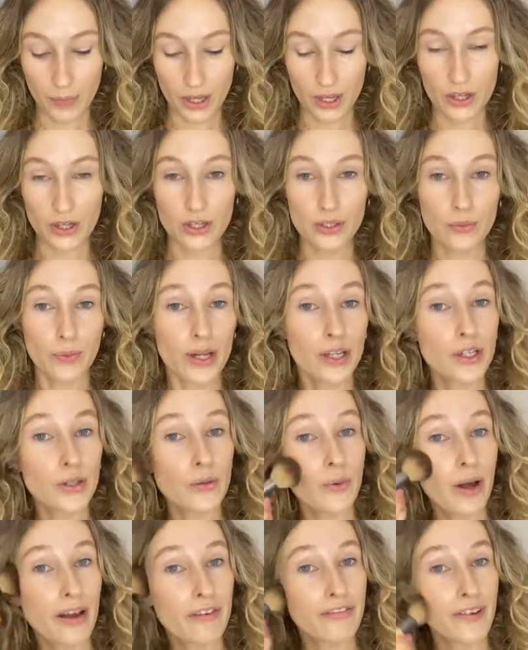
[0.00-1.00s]
because when
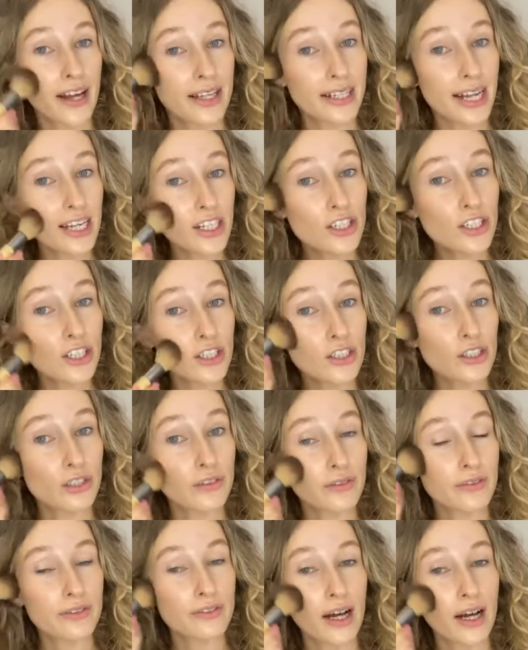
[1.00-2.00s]
you wear foundation,
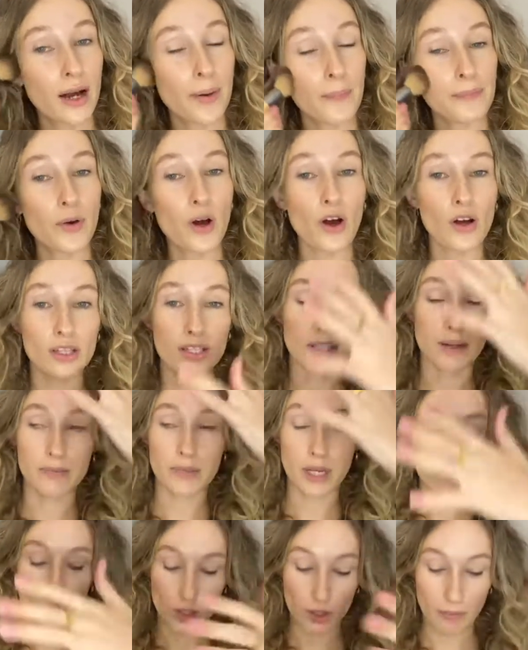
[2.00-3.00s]
you
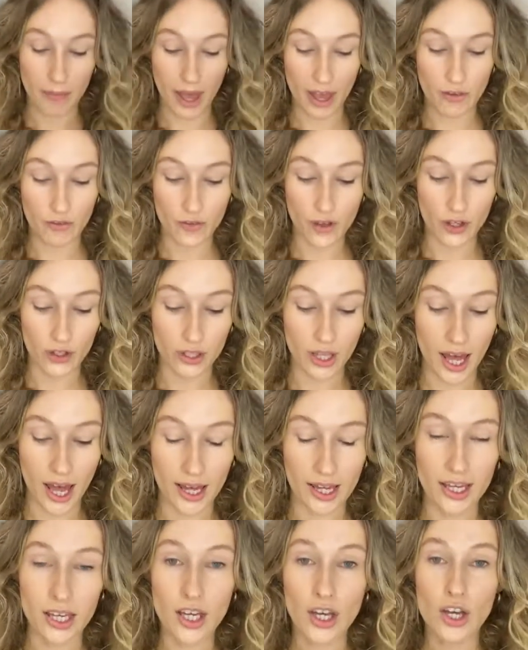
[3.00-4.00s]
sometimes you may feel
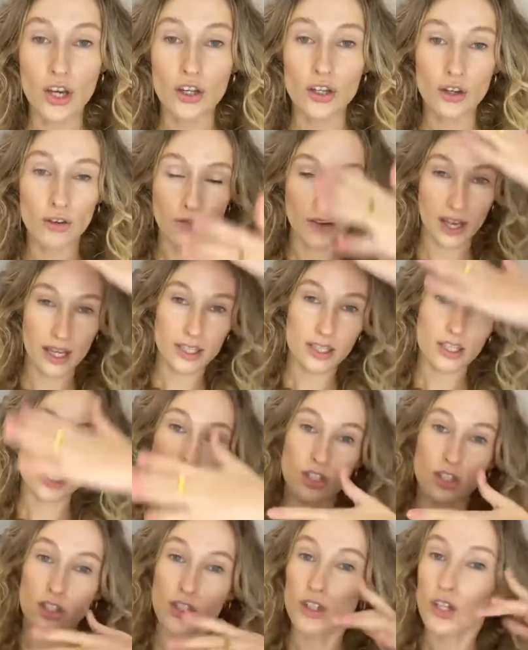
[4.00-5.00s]
like your face
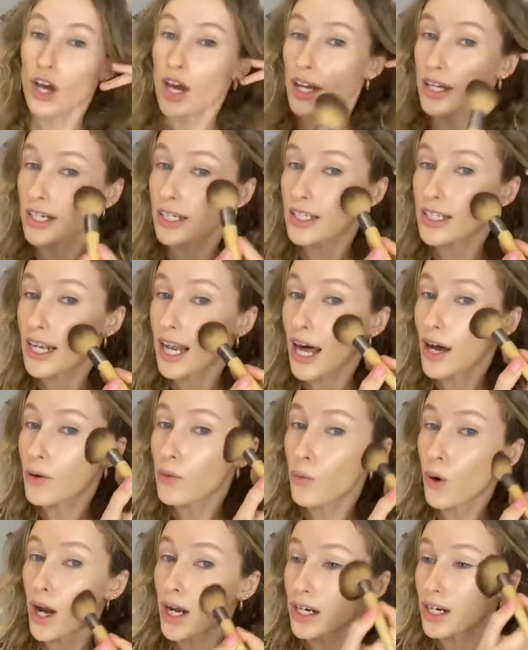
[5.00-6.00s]
is just turned into like
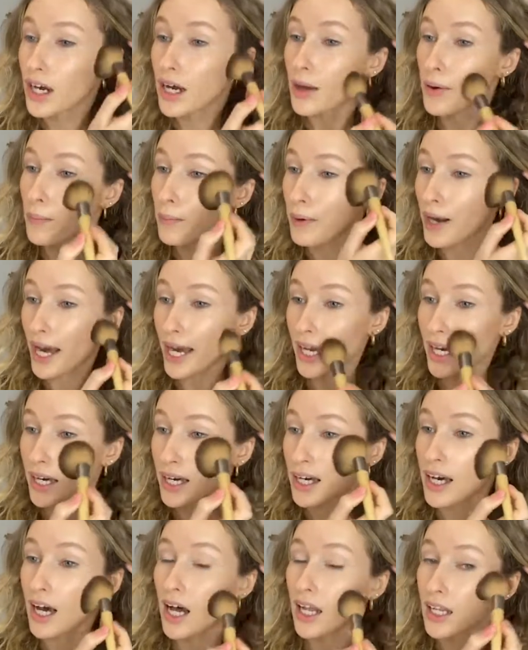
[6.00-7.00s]
one
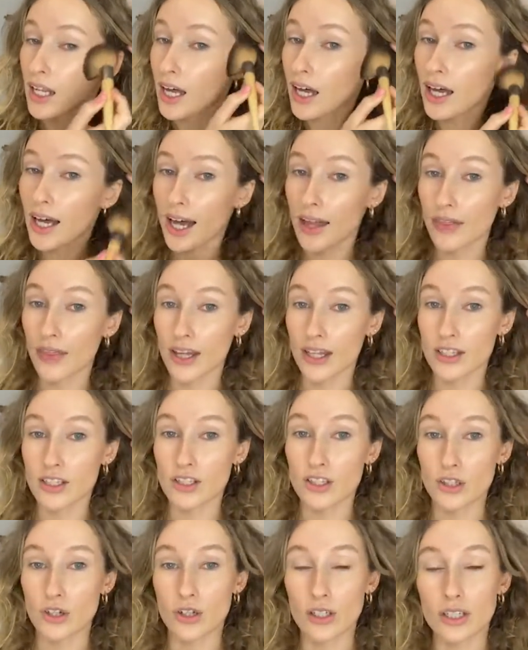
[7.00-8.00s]
blank color, and
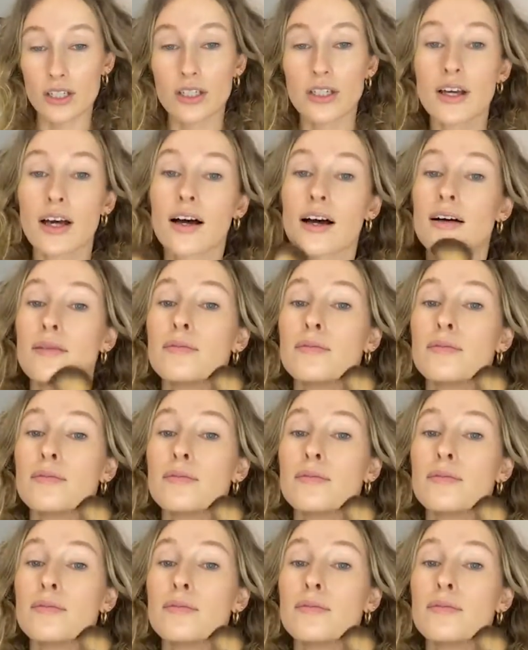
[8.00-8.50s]
that's not